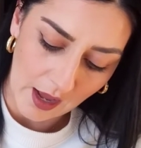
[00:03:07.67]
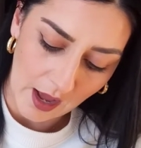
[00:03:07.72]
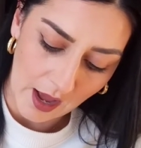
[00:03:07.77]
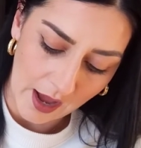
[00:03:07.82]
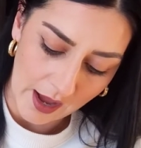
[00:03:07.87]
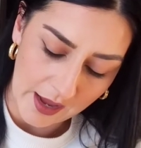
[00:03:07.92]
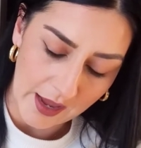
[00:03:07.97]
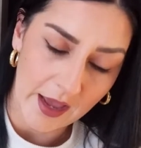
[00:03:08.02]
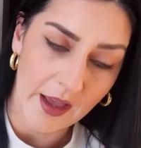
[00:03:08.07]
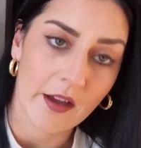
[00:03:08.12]
I
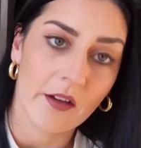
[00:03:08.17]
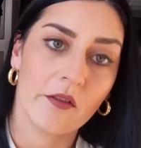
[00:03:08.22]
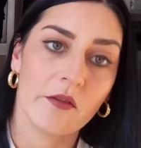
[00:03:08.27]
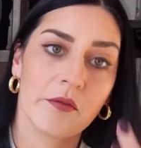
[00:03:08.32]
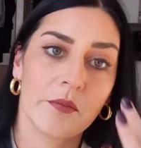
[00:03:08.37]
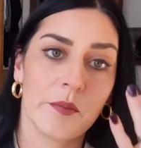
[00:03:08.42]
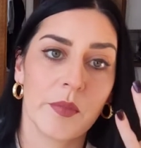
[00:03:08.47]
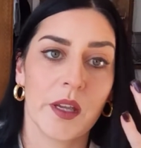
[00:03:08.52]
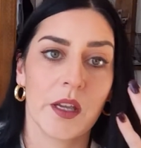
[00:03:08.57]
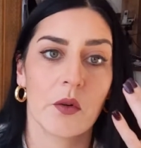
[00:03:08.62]
have
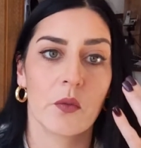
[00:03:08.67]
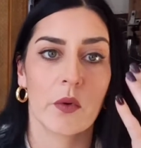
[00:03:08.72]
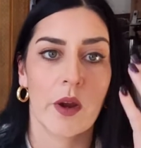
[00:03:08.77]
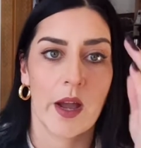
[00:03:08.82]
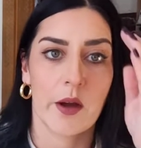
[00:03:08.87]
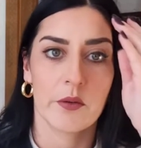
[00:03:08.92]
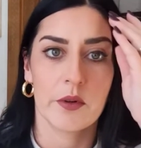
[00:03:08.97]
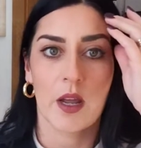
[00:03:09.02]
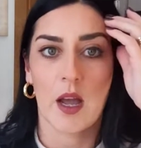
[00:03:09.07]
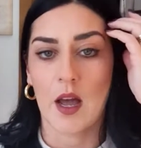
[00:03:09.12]
big
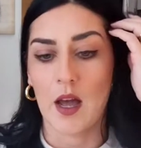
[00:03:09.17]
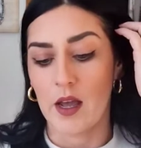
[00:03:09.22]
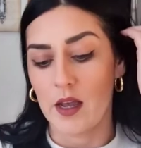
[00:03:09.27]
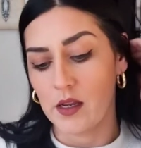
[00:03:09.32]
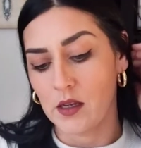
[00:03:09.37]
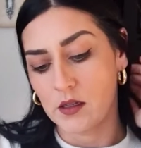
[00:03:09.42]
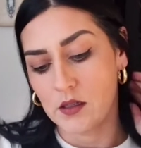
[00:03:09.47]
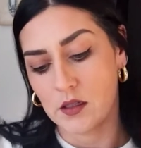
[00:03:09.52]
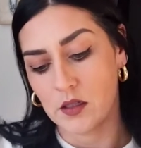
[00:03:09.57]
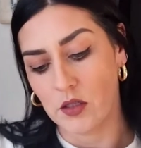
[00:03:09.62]
round
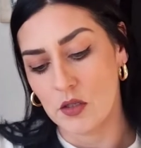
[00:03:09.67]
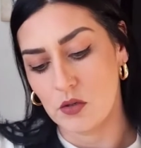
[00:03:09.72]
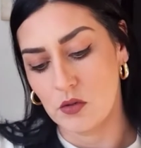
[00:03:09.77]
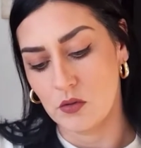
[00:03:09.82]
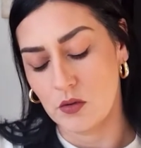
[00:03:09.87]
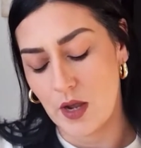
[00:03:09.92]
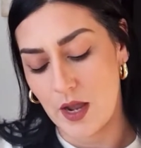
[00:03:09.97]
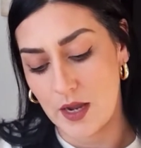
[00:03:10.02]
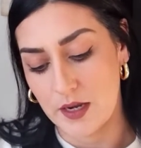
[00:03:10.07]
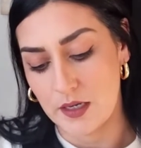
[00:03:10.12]
eyes,
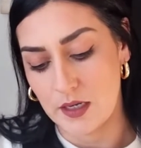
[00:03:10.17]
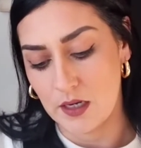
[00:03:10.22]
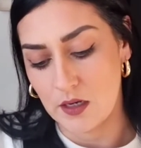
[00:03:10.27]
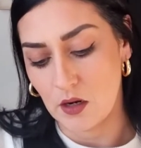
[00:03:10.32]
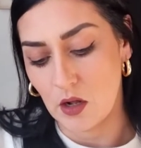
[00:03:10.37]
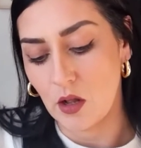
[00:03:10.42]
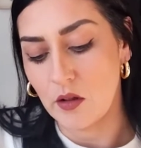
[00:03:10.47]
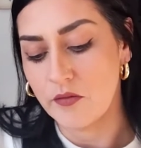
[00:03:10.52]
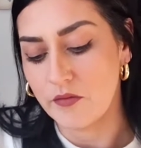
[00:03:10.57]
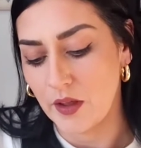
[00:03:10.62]
so I need
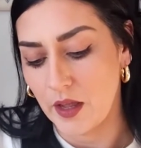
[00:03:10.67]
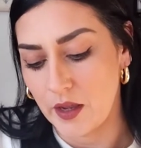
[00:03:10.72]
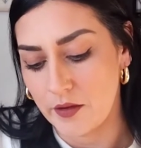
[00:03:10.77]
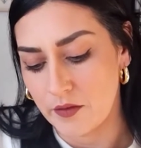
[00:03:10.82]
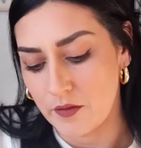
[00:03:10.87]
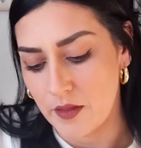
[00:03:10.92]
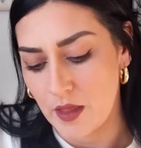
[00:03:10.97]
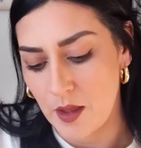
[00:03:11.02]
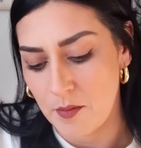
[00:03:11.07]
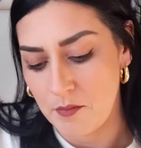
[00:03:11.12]
all 5
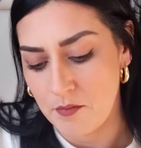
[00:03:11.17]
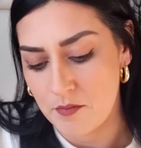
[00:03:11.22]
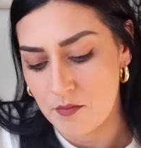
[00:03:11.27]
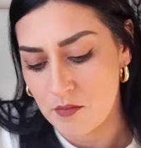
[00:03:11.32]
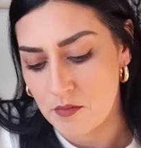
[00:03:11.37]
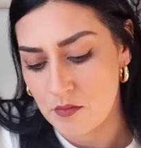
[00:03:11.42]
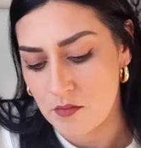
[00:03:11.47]
of them.